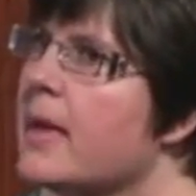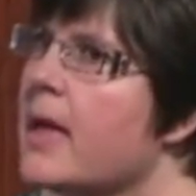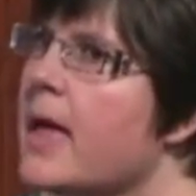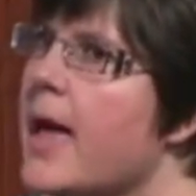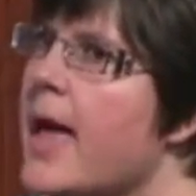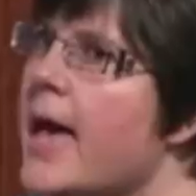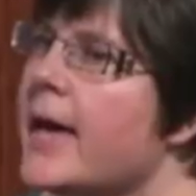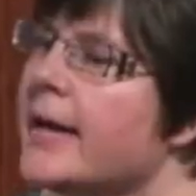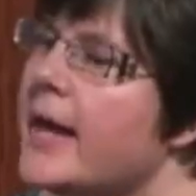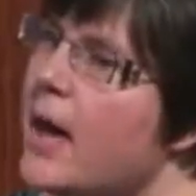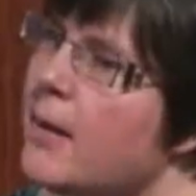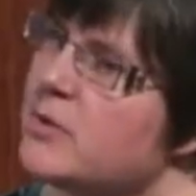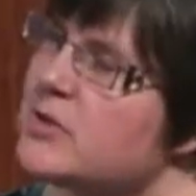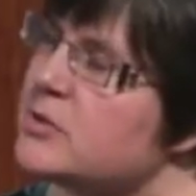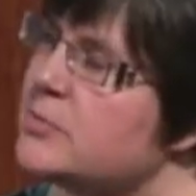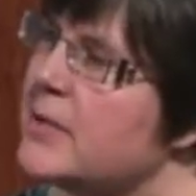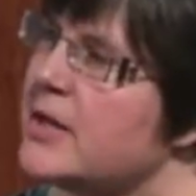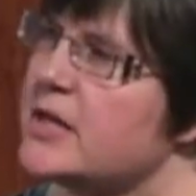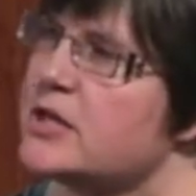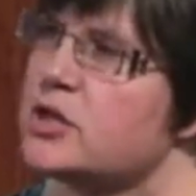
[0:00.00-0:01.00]
and how much
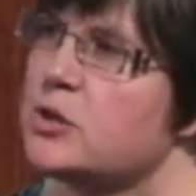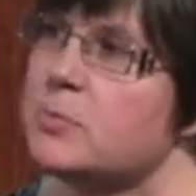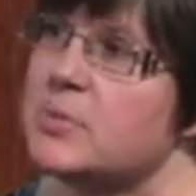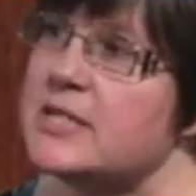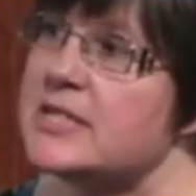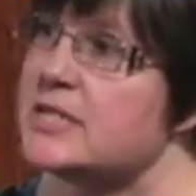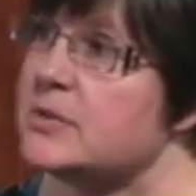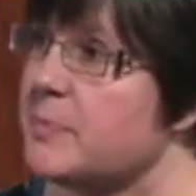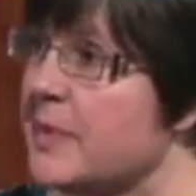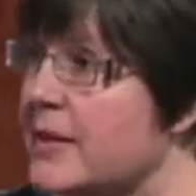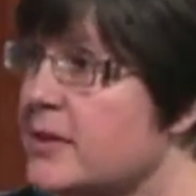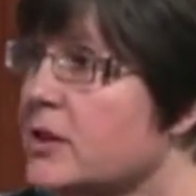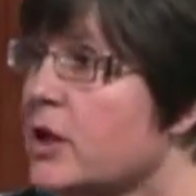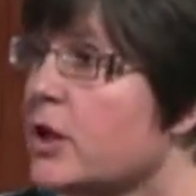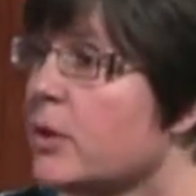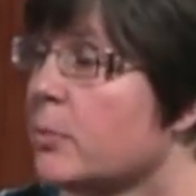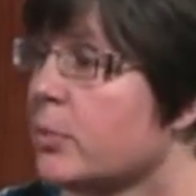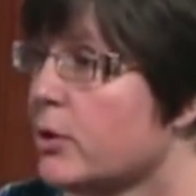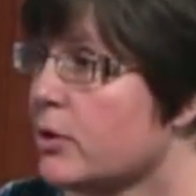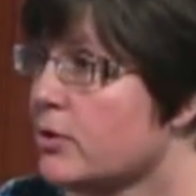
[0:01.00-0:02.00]
money should be spent on
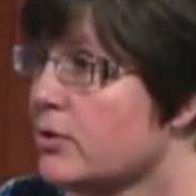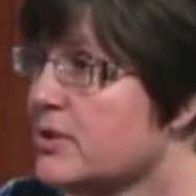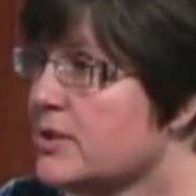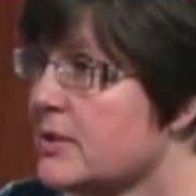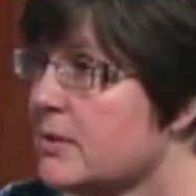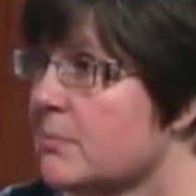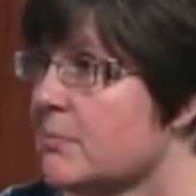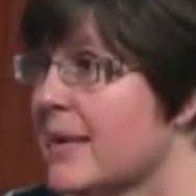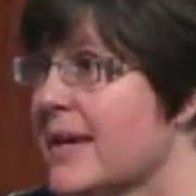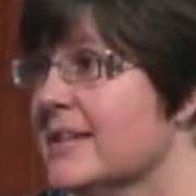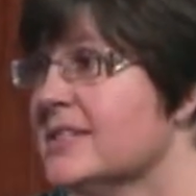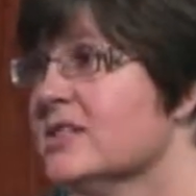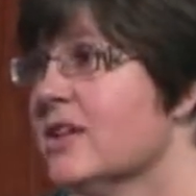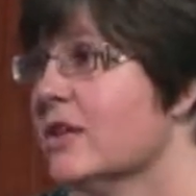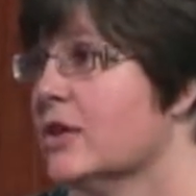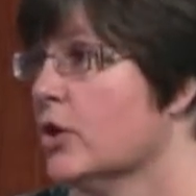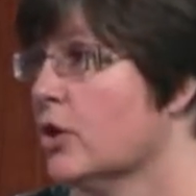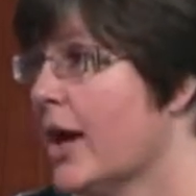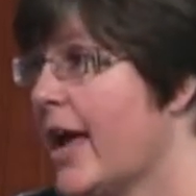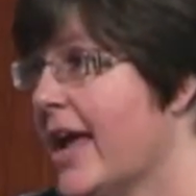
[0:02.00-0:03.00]
a person based on
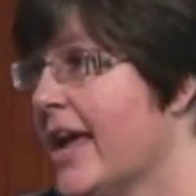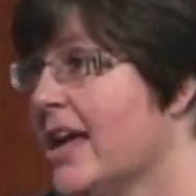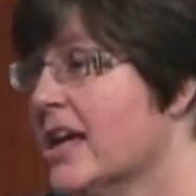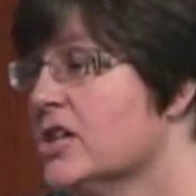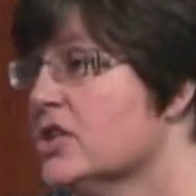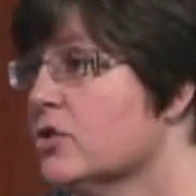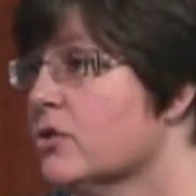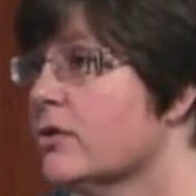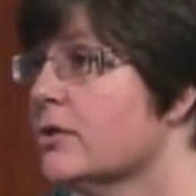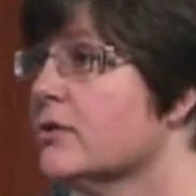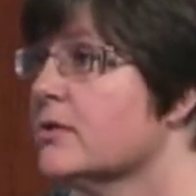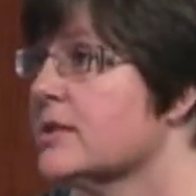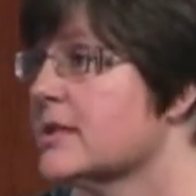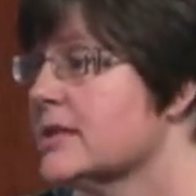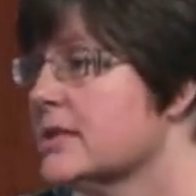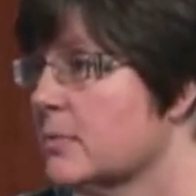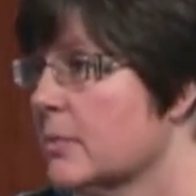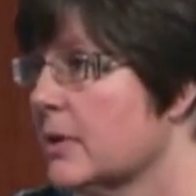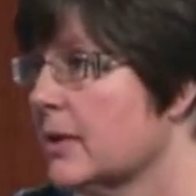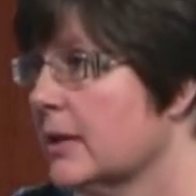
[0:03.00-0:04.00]
their age or their
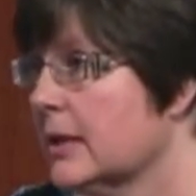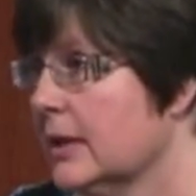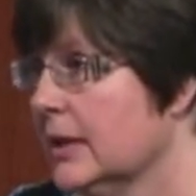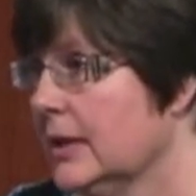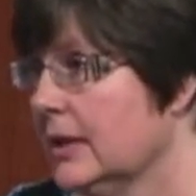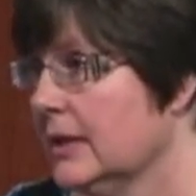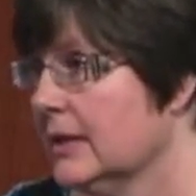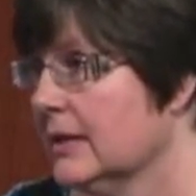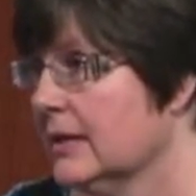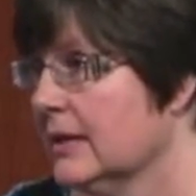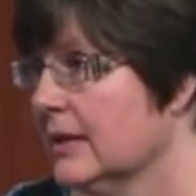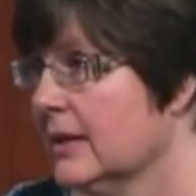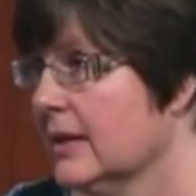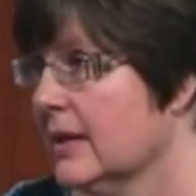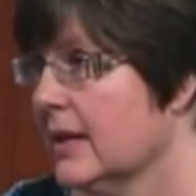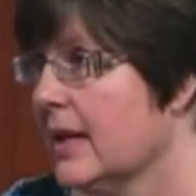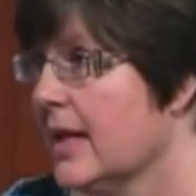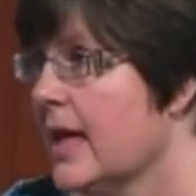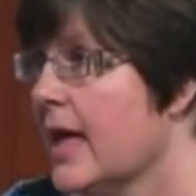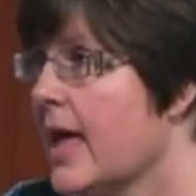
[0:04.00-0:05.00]
disability.
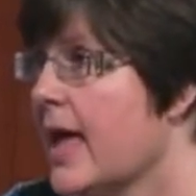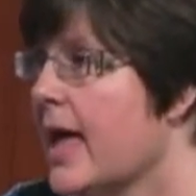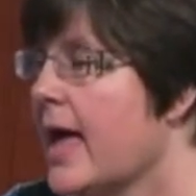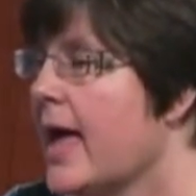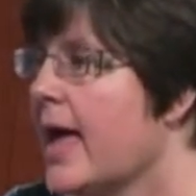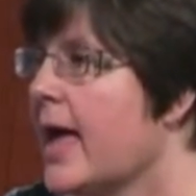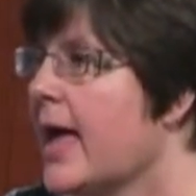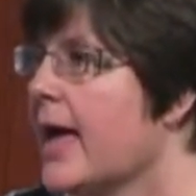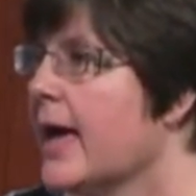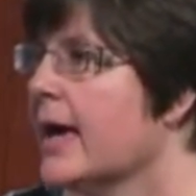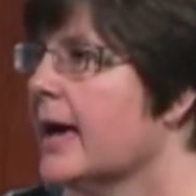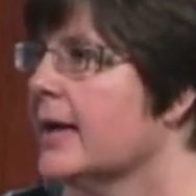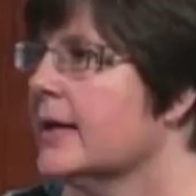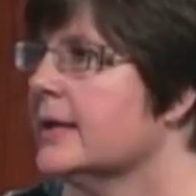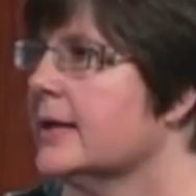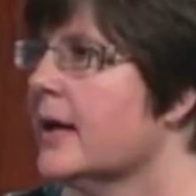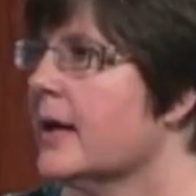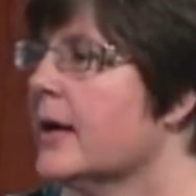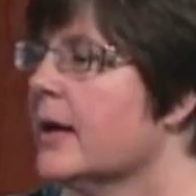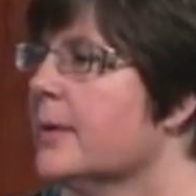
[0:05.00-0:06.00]

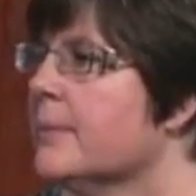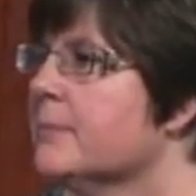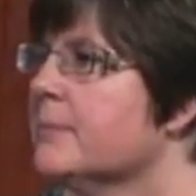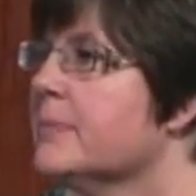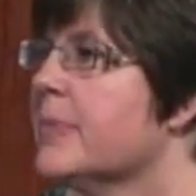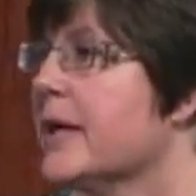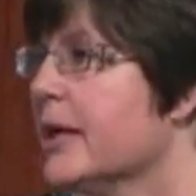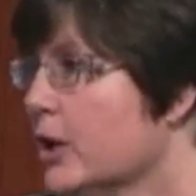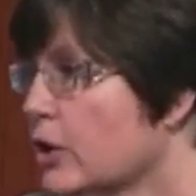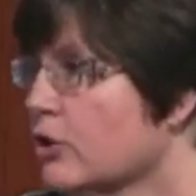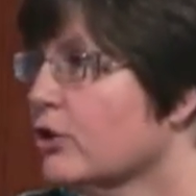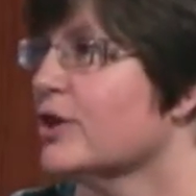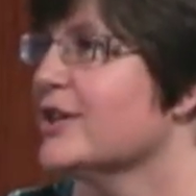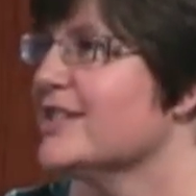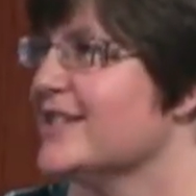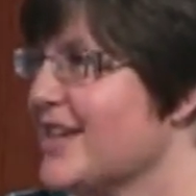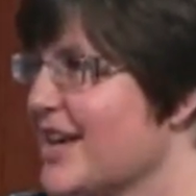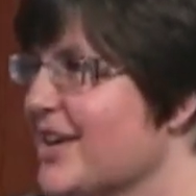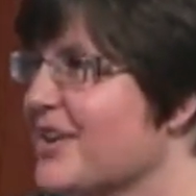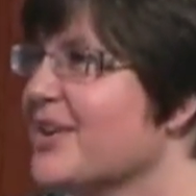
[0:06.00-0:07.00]
And Peter could
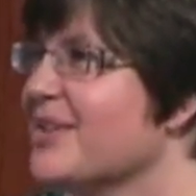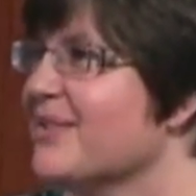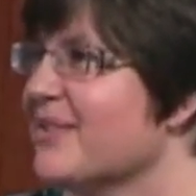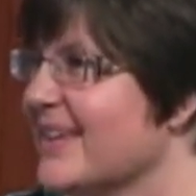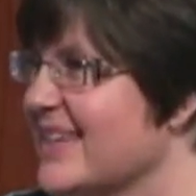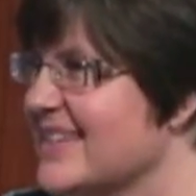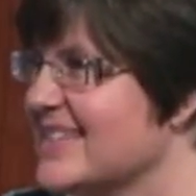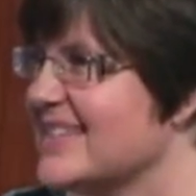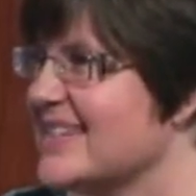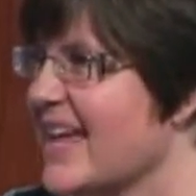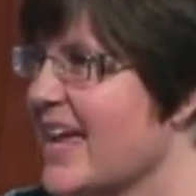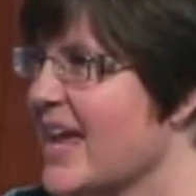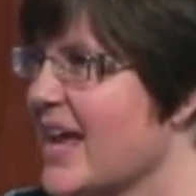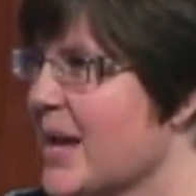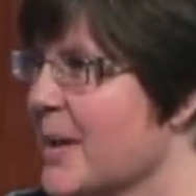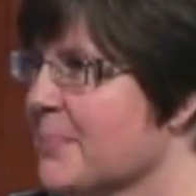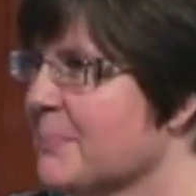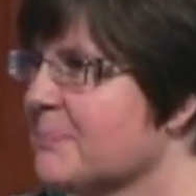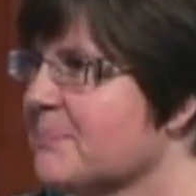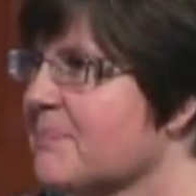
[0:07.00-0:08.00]
tell you his name,